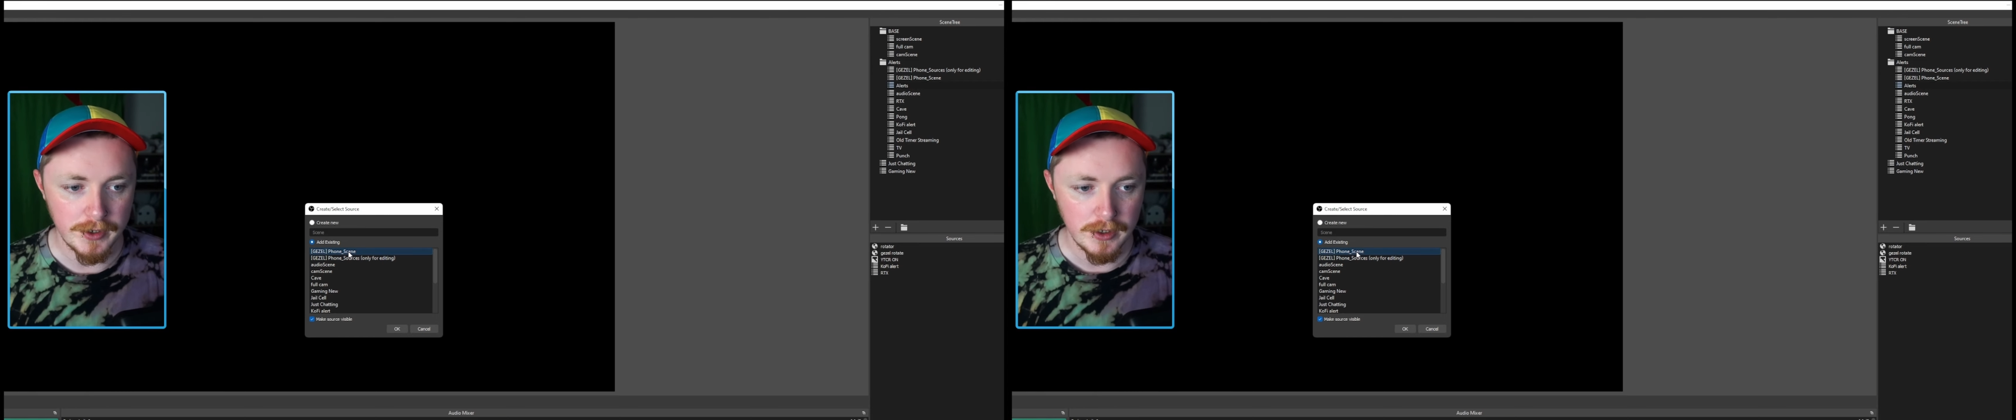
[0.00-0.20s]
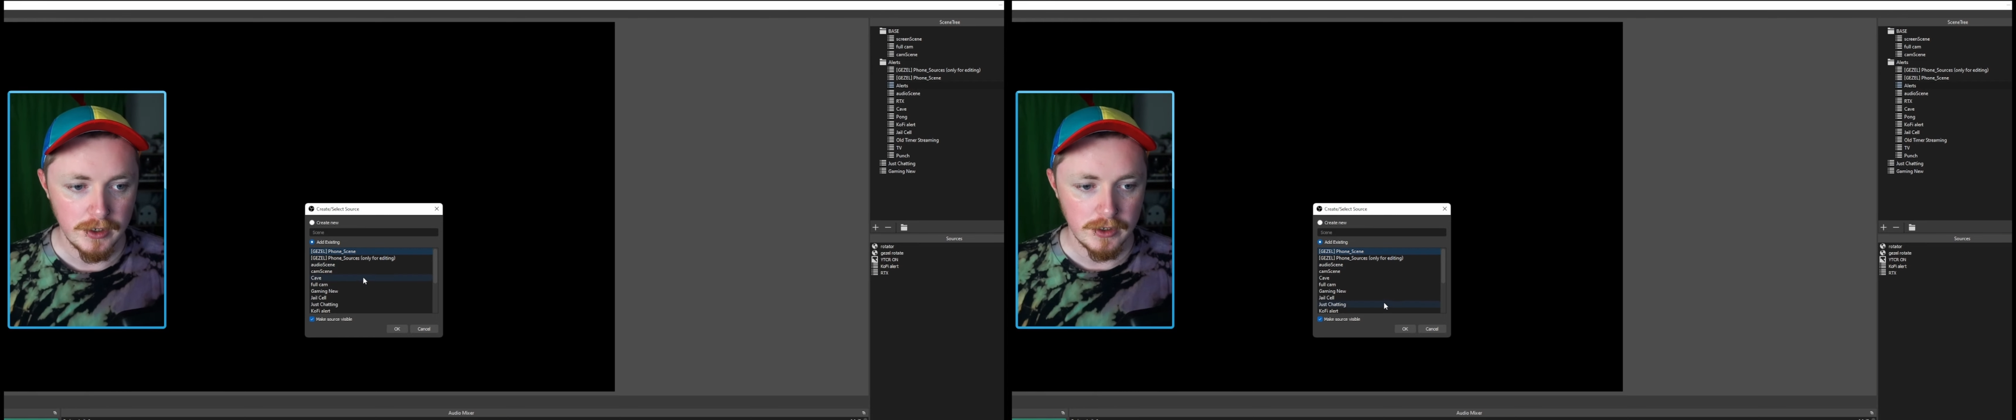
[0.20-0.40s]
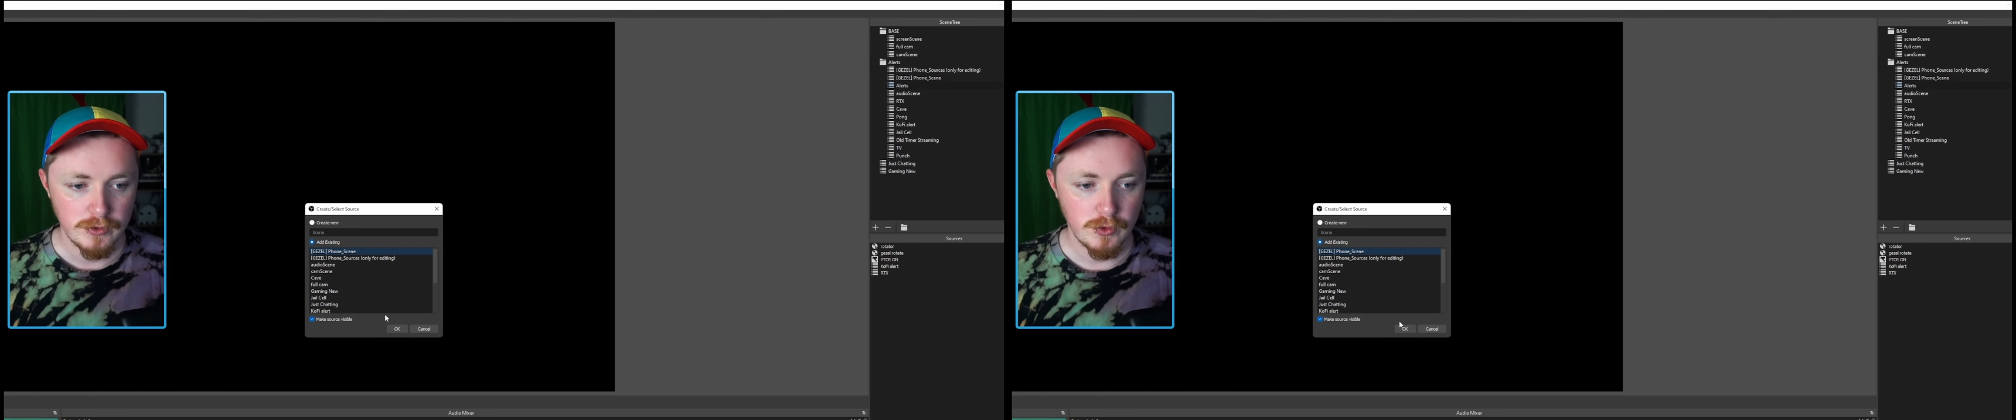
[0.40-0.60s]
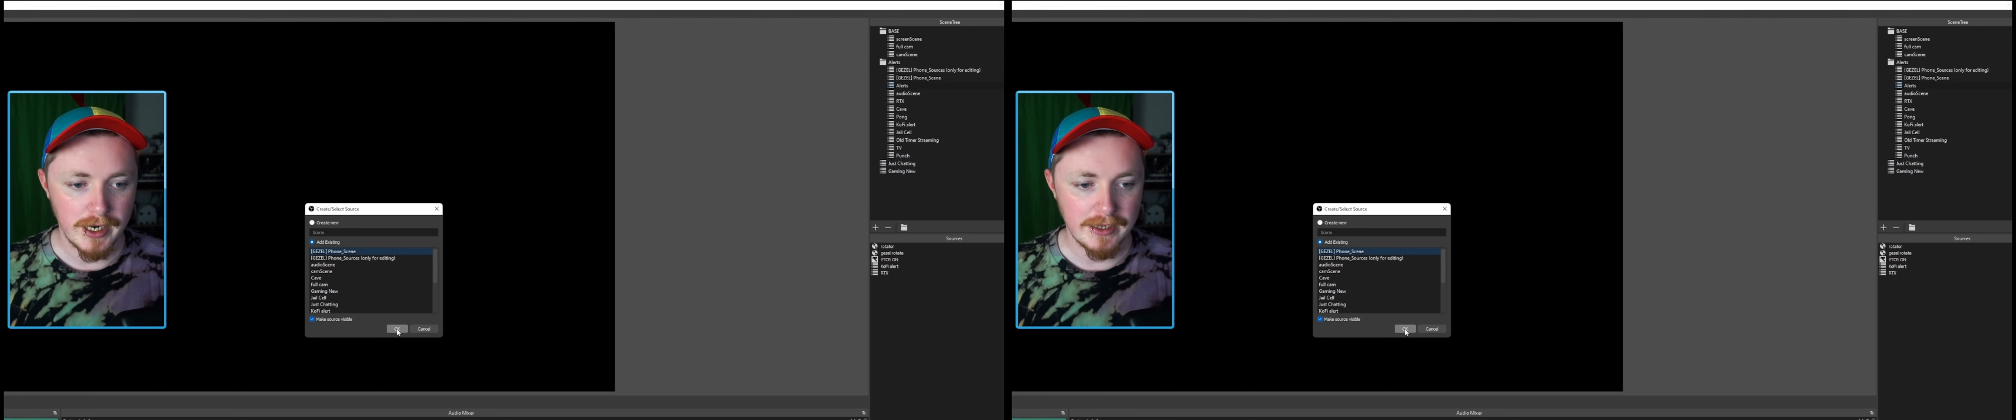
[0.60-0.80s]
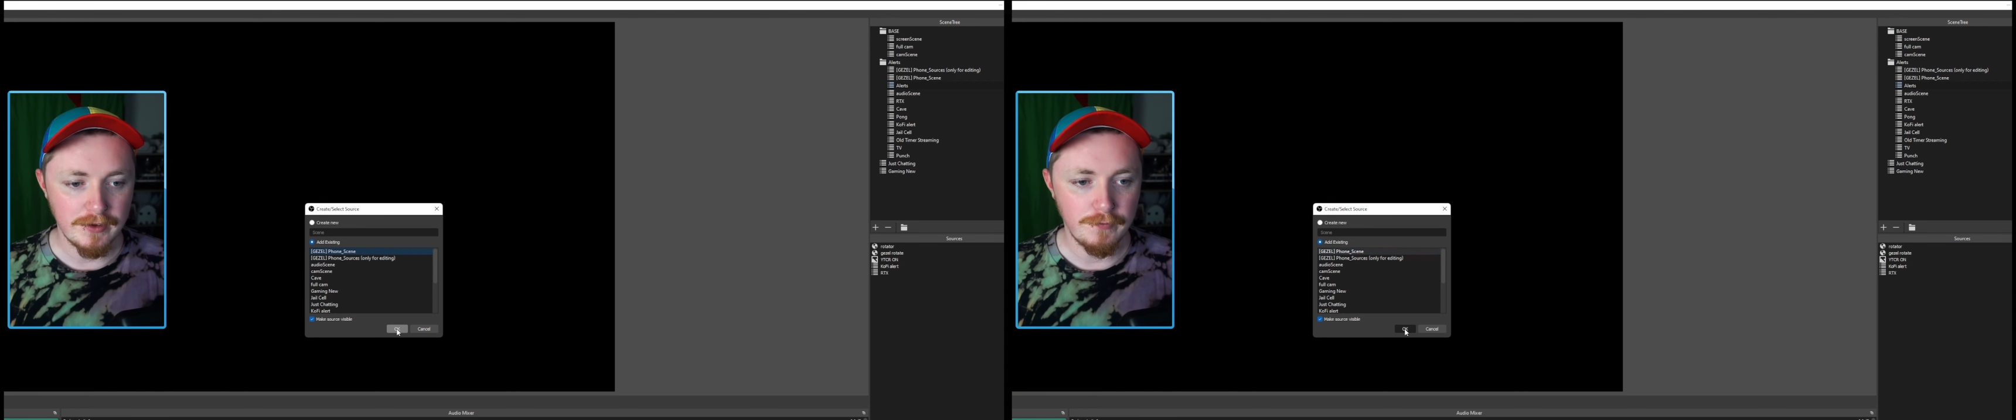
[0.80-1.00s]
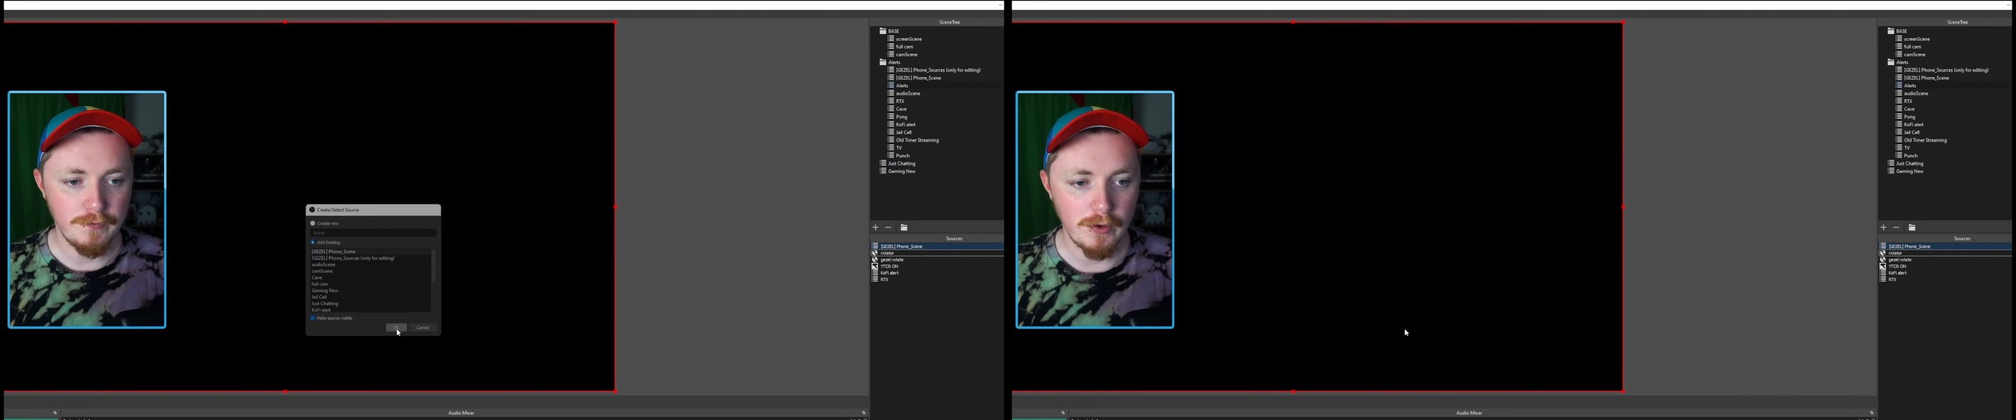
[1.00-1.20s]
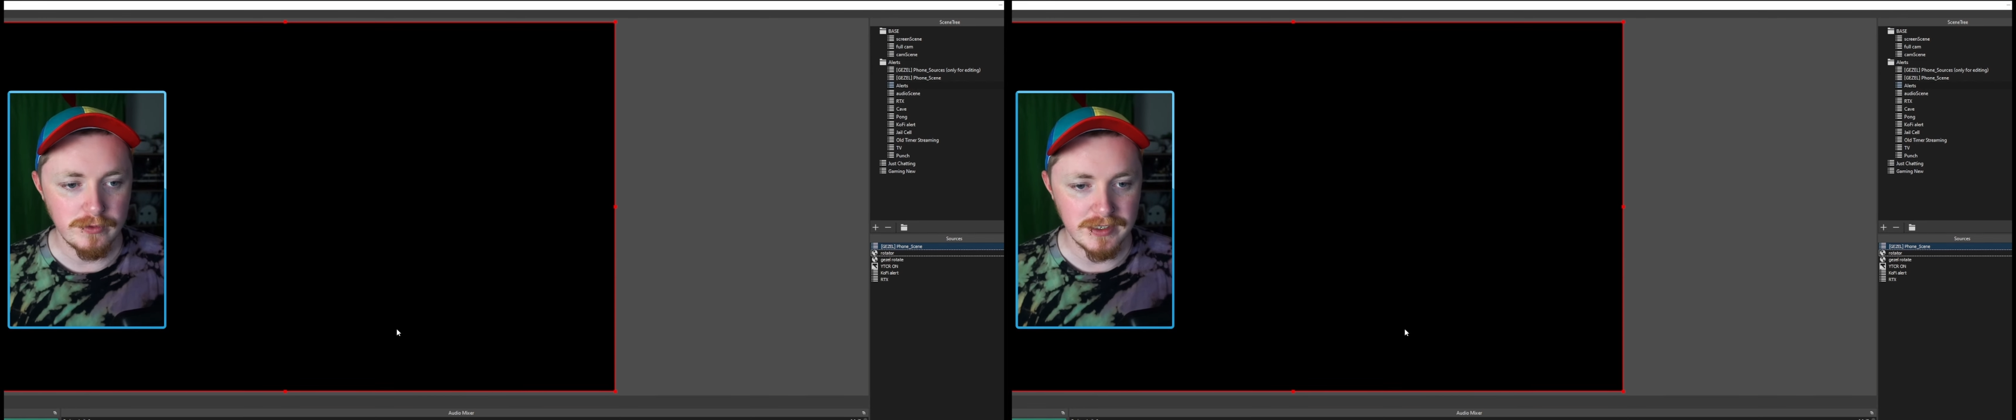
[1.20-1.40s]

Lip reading: So we're gonna add the phone